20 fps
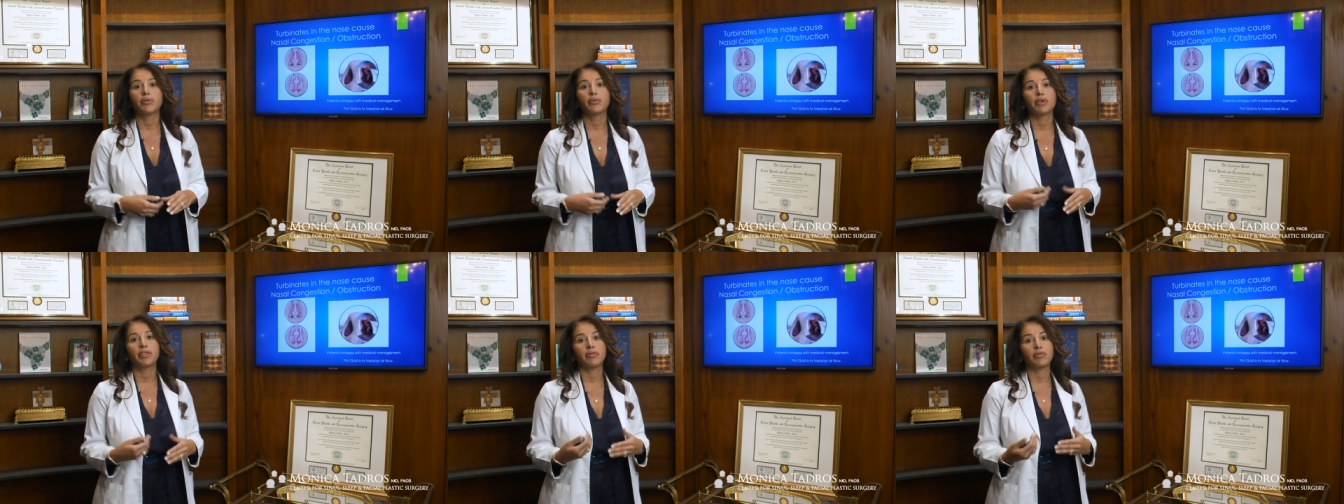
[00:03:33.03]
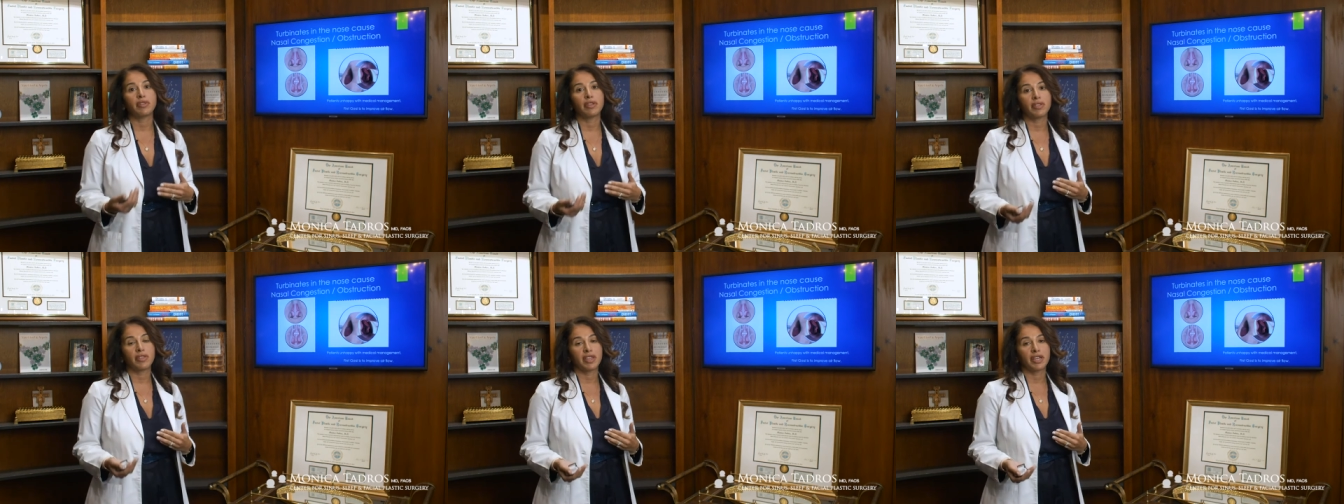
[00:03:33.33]

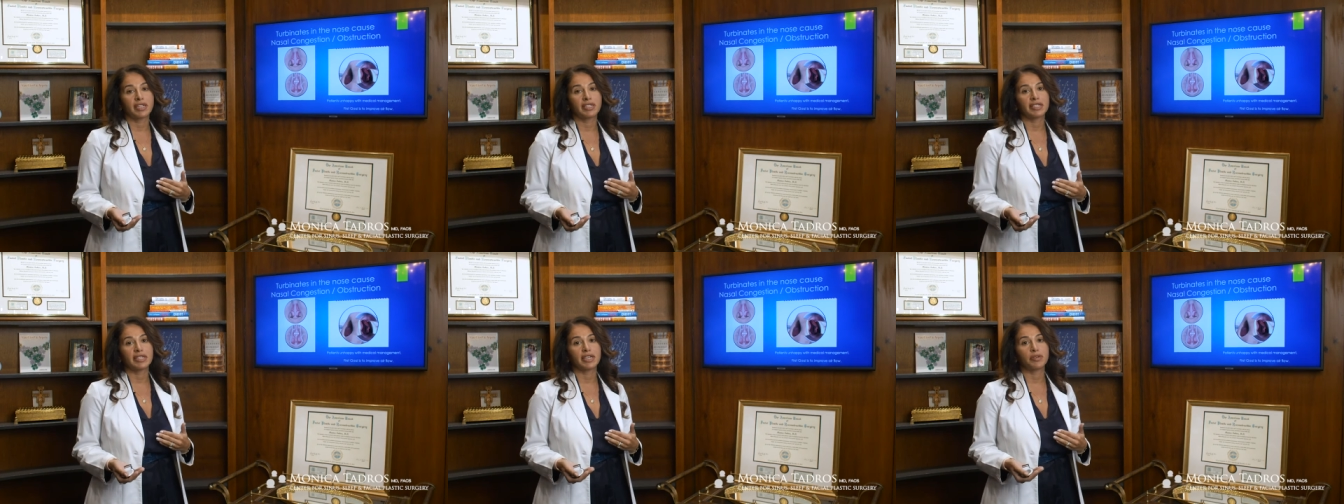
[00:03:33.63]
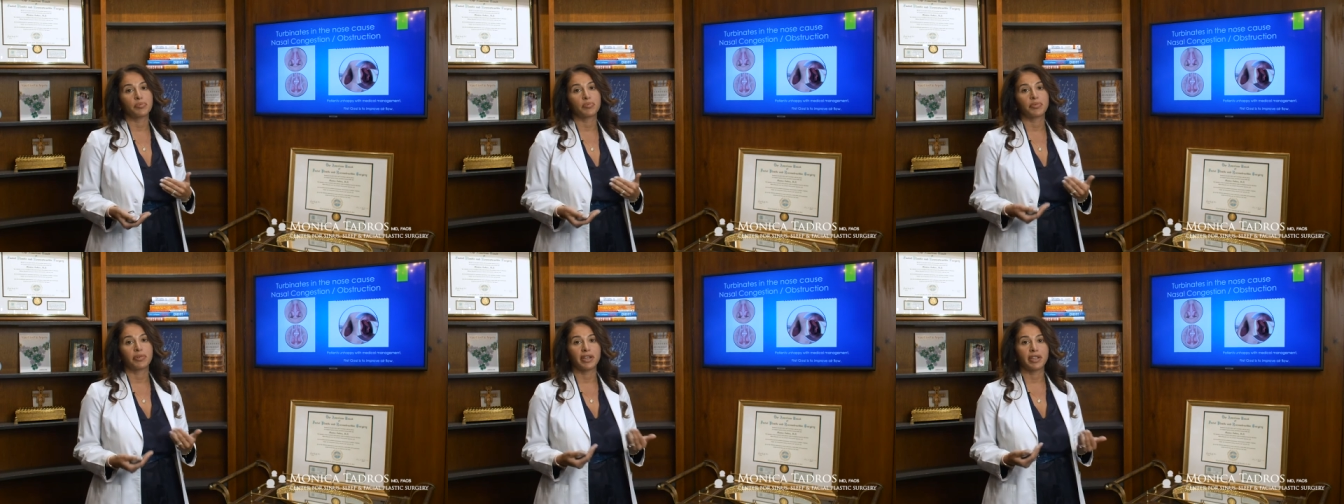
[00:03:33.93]
with things
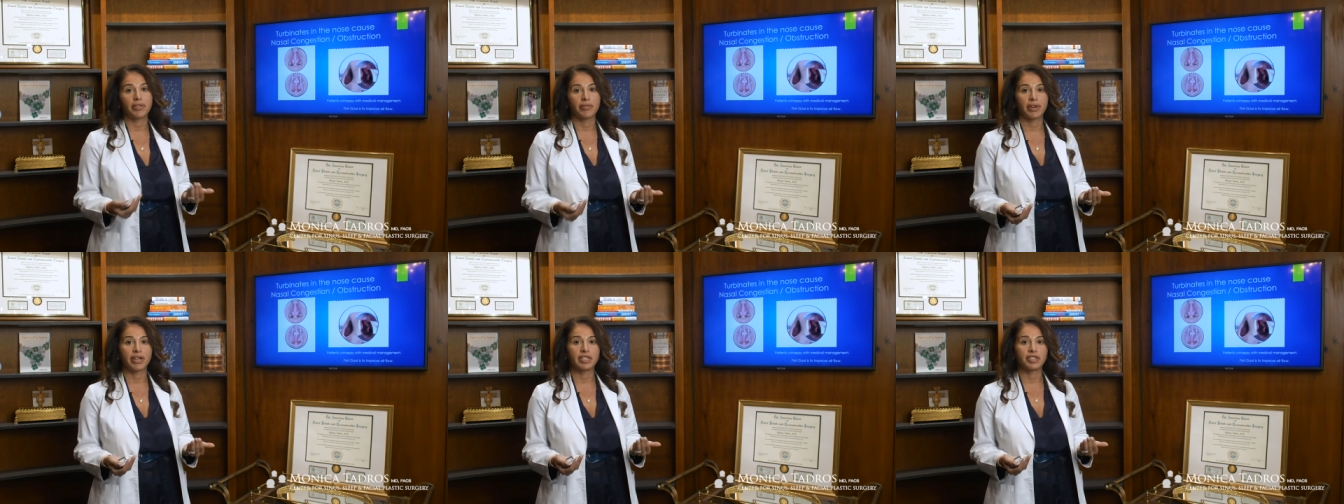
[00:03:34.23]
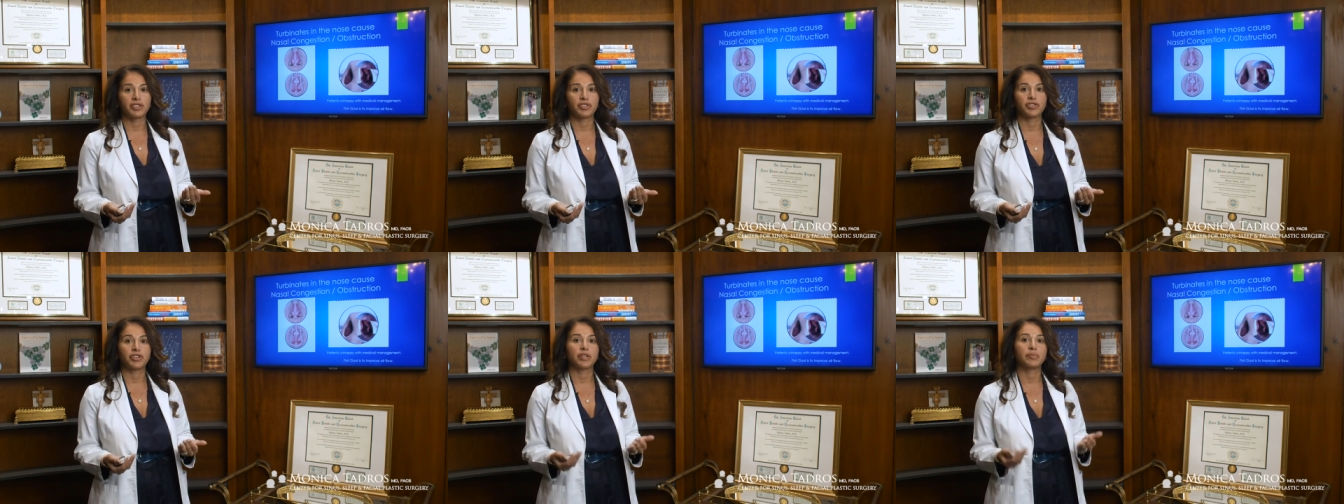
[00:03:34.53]
like breathe
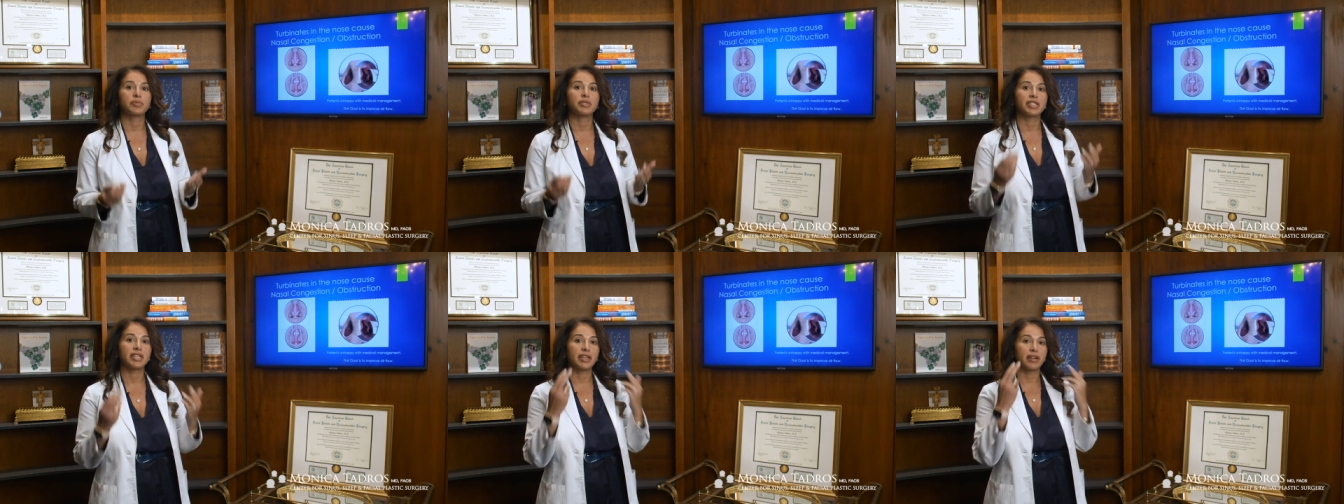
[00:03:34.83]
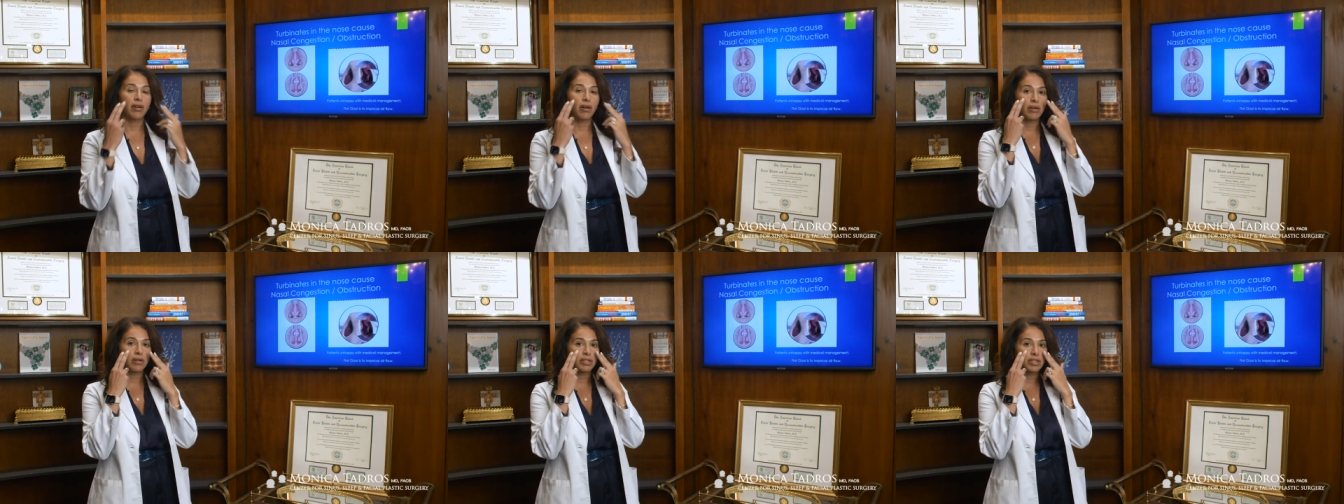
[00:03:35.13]
right strips
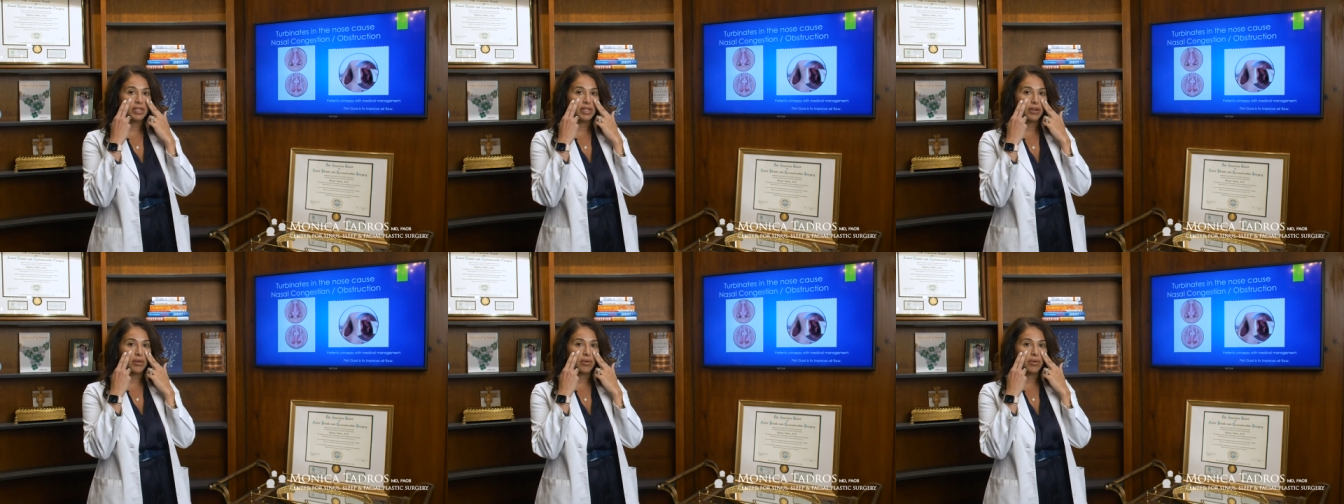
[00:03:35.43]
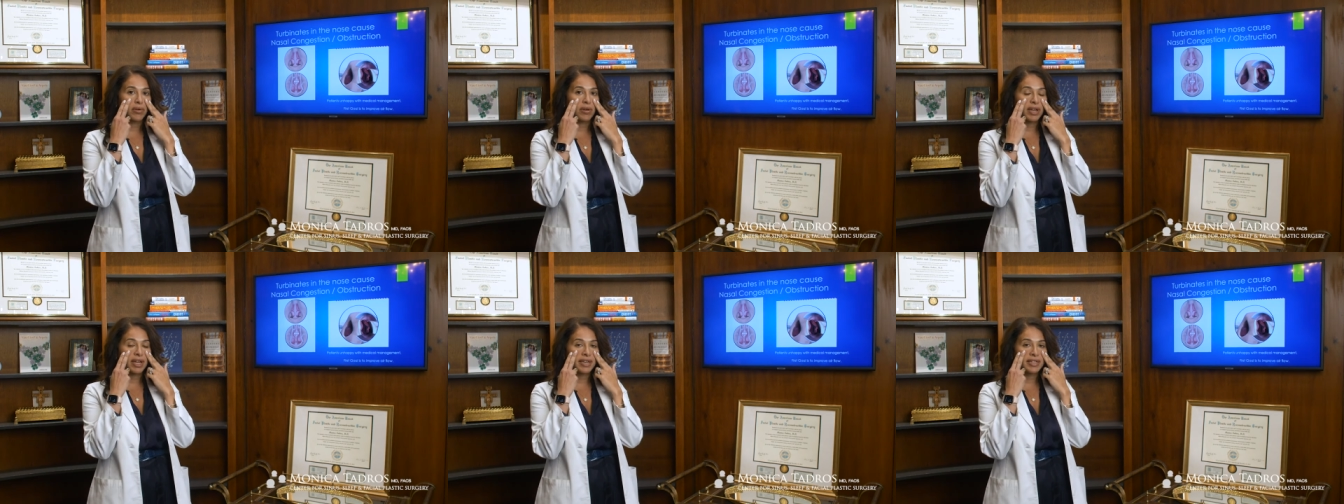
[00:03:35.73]
that also